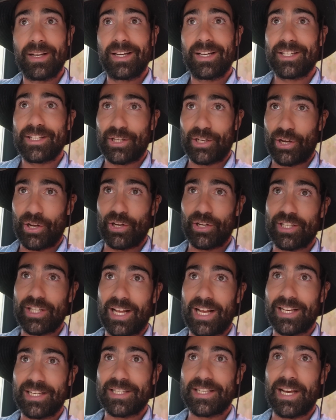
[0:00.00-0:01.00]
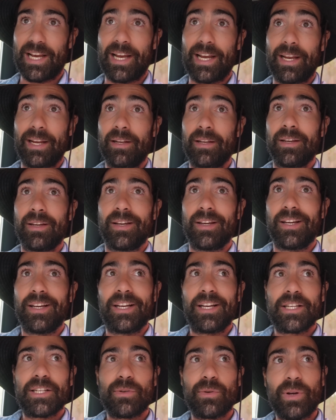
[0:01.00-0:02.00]
It's the girls' last day,
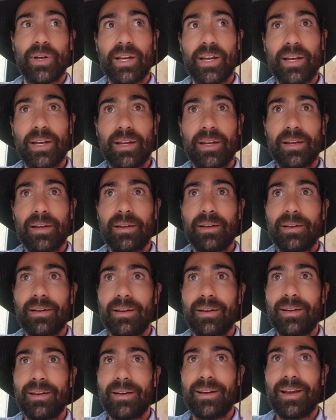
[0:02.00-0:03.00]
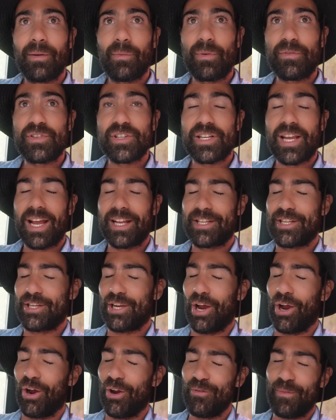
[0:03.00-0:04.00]
so we've just had
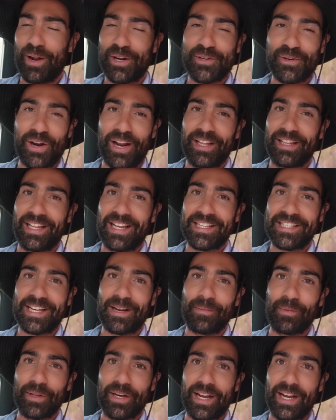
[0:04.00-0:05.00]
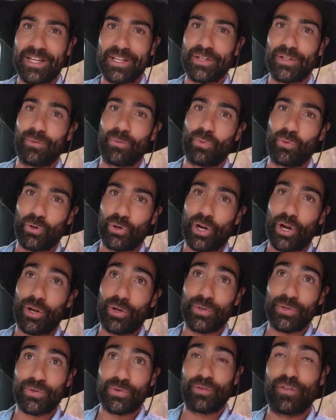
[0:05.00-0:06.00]
so much rain the last couple of days, so the water
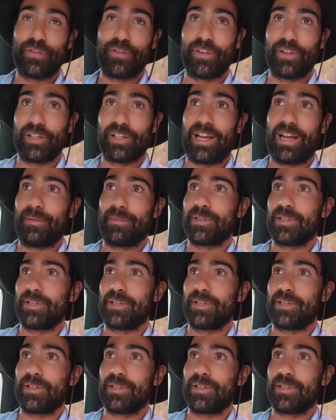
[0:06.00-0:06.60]
holes filled up.